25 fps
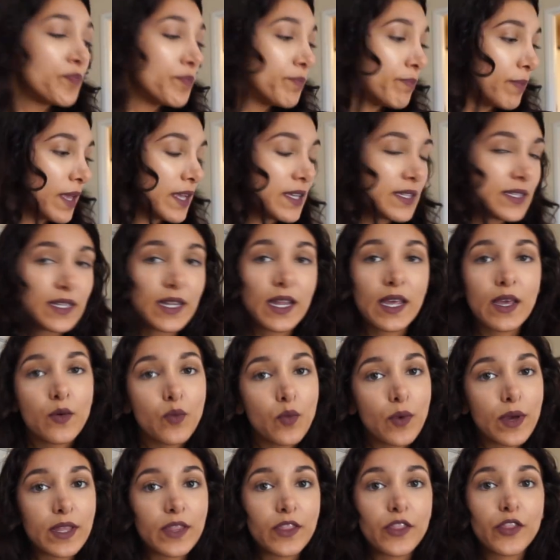Banks and I
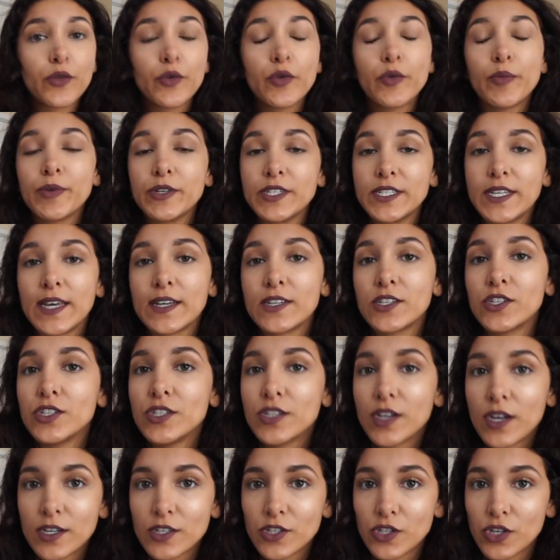went through protection
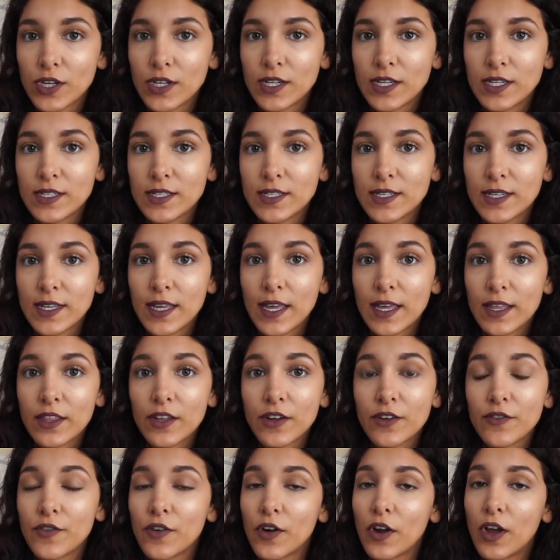dog training
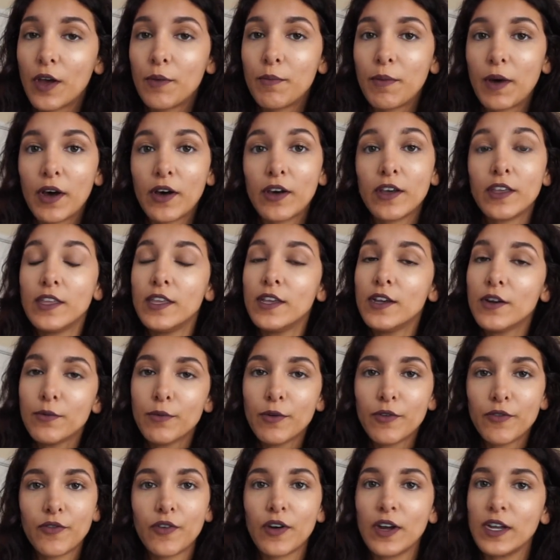together for about a year
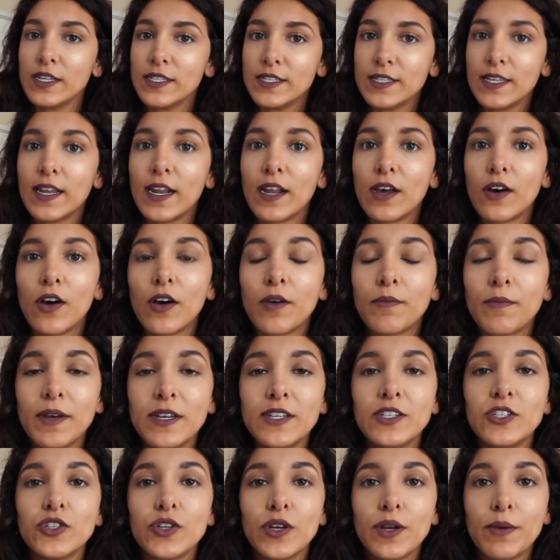before I set out on my
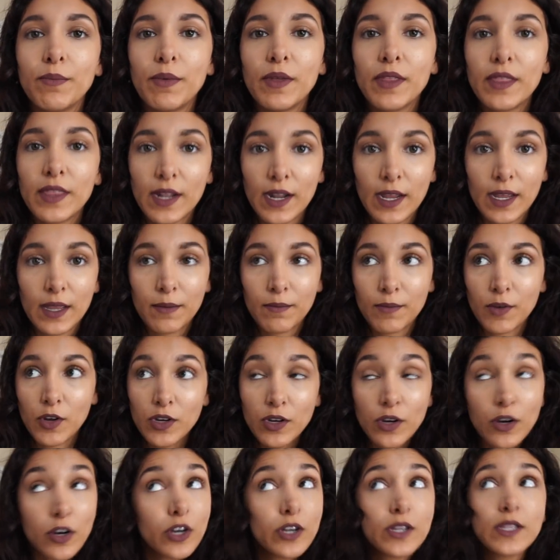trip that I am
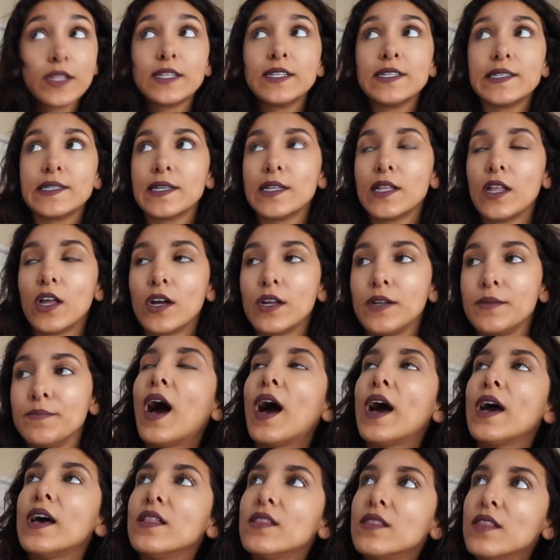currently still on.
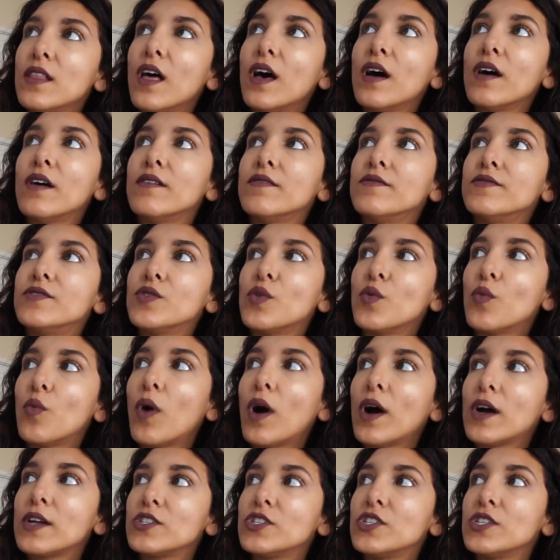I loved
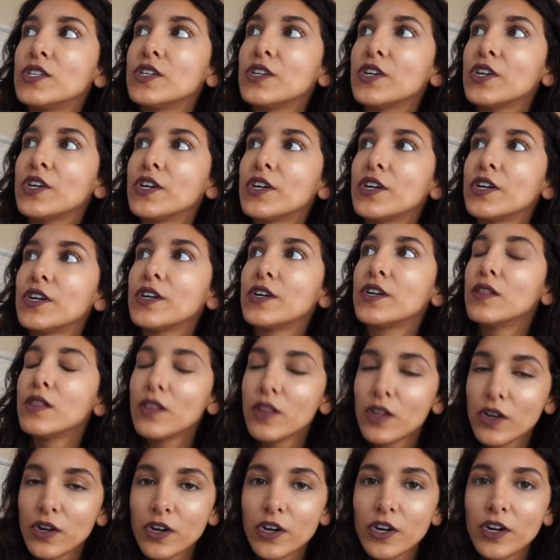watching her
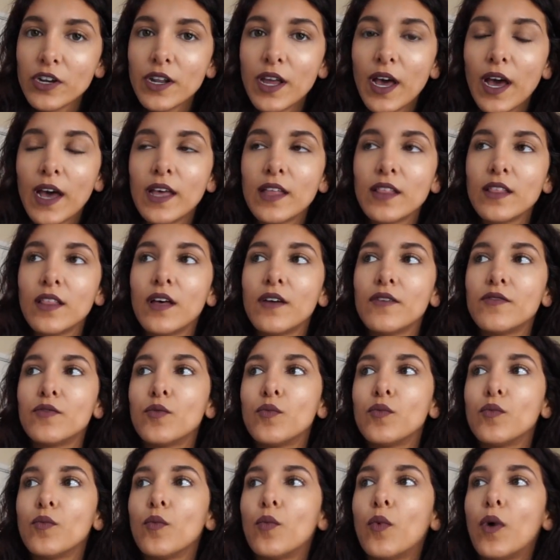learn. I loved
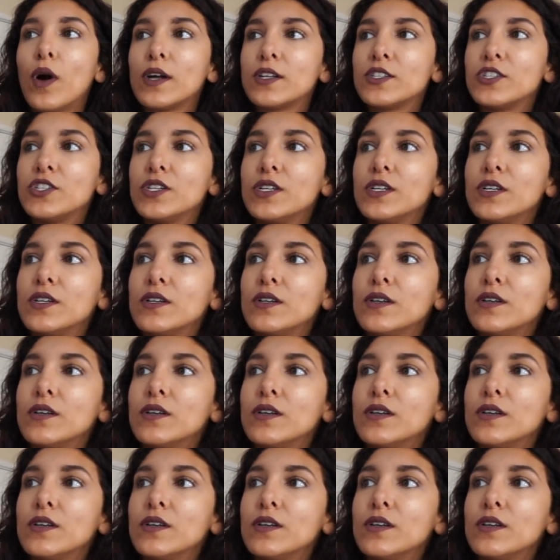watching